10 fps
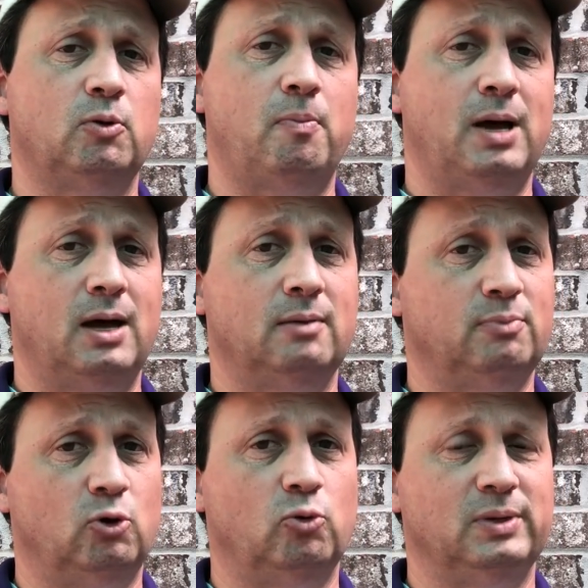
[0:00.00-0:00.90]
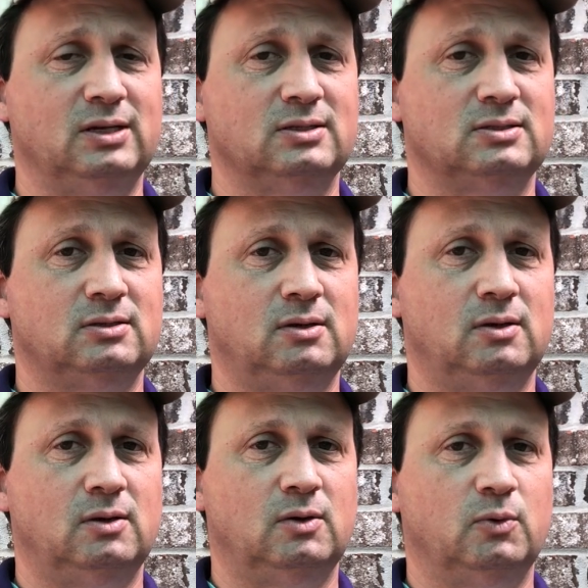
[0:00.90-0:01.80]
pod pole beans.
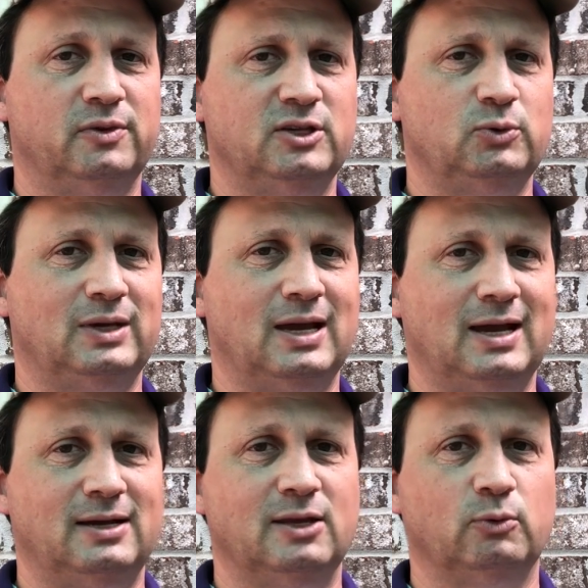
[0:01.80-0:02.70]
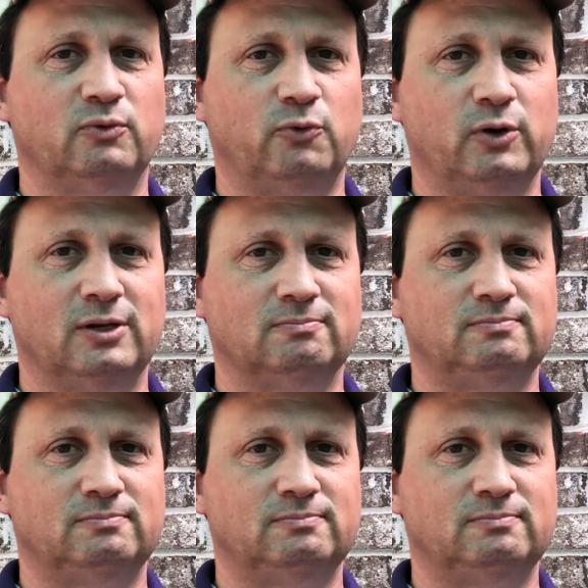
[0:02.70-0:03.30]
Well, this week I got another one for you.